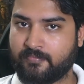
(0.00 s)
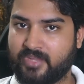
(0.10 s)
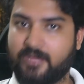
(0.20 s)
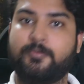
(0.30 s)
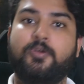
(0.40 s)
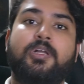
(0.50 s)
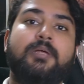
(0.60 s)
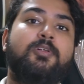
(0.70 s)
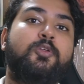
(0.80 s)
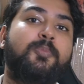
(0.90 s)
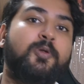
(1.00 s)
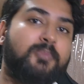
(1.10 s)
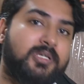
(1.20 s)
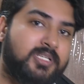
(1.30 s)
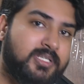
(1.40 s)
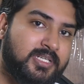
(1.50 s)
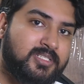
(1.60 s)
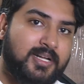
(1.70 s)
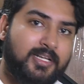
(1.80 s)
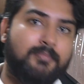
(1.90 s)
If you are able to put percentage,
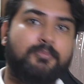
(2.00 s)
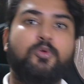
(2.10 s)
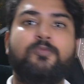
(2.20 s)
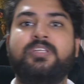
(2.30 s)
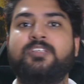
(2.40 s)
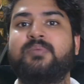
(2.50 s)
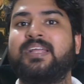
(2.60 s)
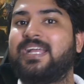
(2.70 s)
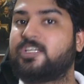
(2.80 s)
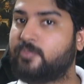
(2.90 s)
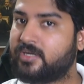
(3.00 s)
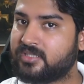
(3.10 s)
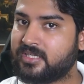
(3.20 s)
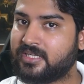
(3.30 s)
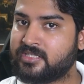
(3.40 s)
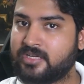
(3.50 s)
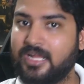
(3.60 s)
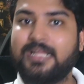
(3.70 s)
that improve this by X percentage,